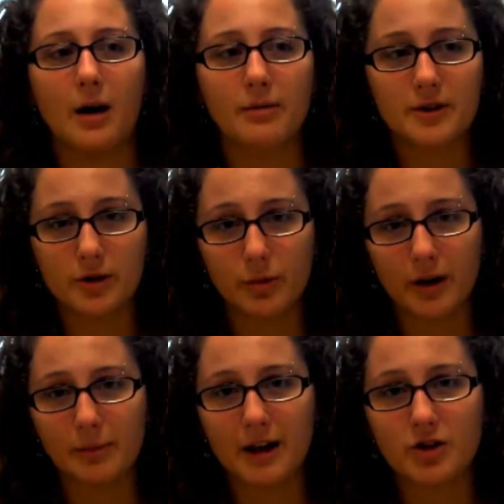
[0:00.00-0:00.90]
So you
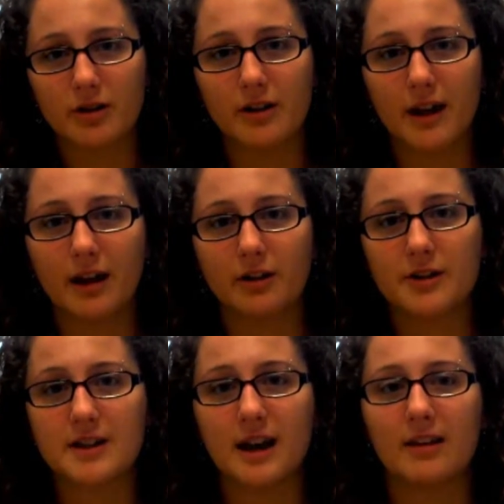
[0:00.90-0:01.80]
want to make sure that they
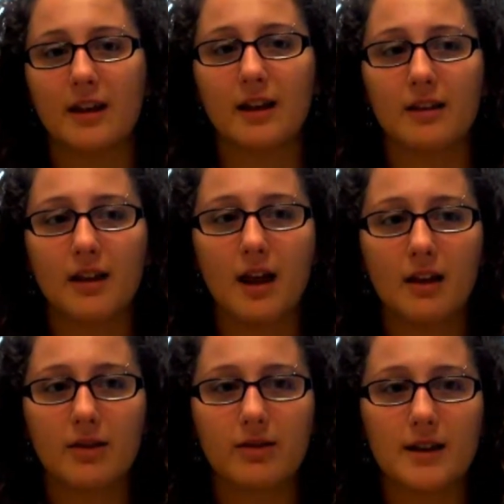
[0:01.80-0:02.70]
understand that
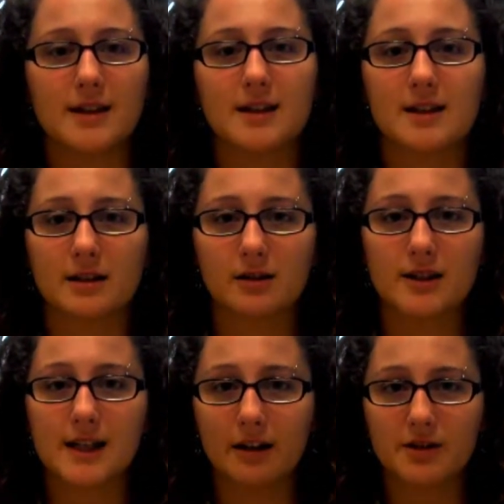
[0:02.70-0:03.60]
this is
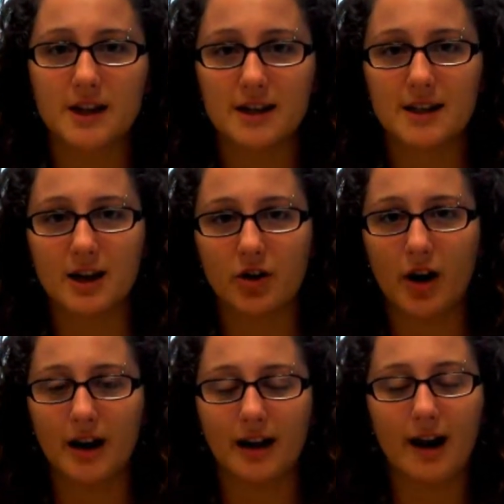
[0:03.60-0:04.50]
San Jose State
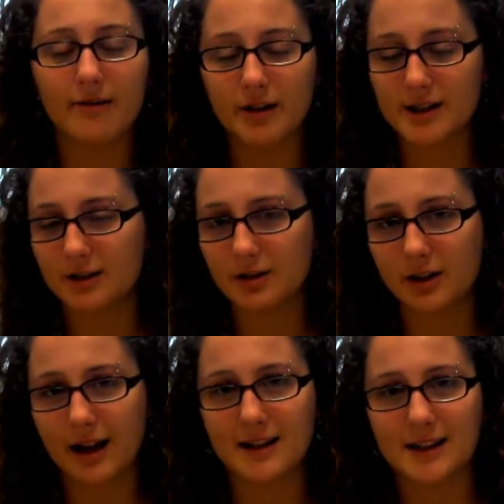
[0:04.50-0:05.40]
credit. Every single
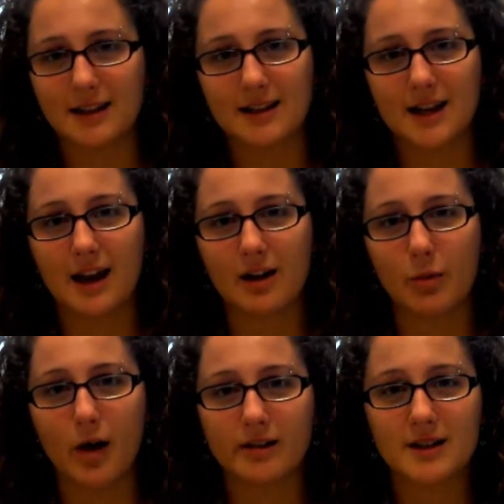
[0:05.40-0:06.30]
class that they take
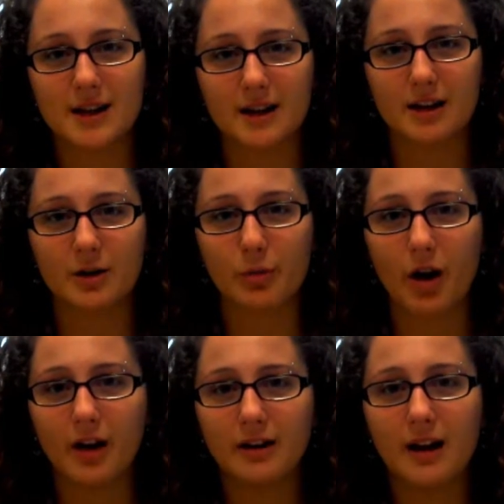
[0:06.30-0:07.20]
while studying
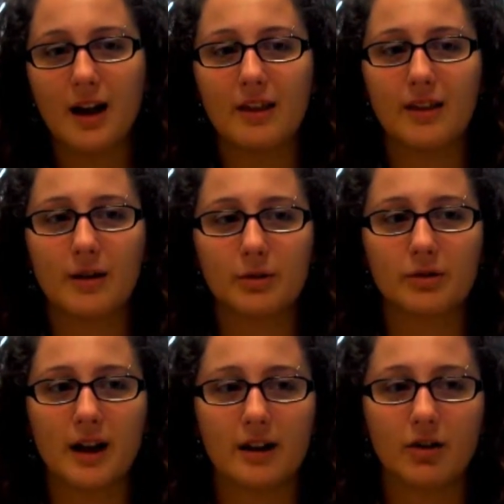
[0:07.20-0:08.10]
abroad, they will
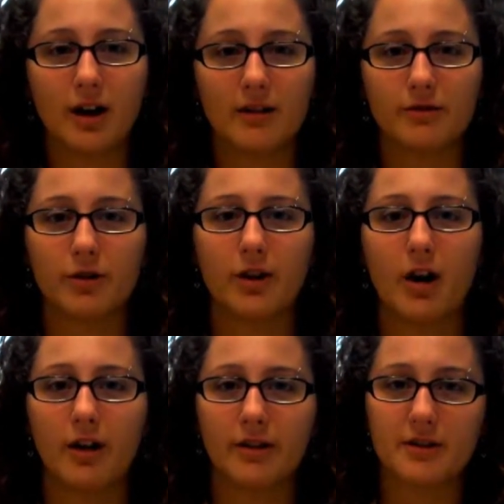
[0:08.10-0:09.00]
get credit for
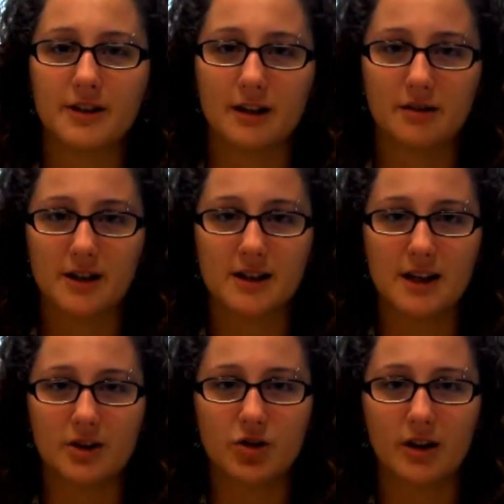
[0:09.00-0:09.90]
on their San Jose
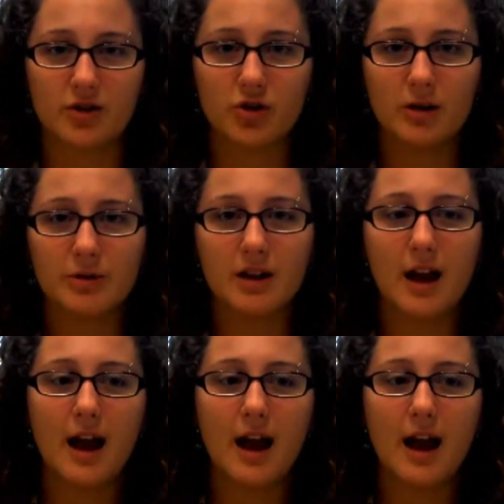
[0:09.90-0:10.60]
State transcript.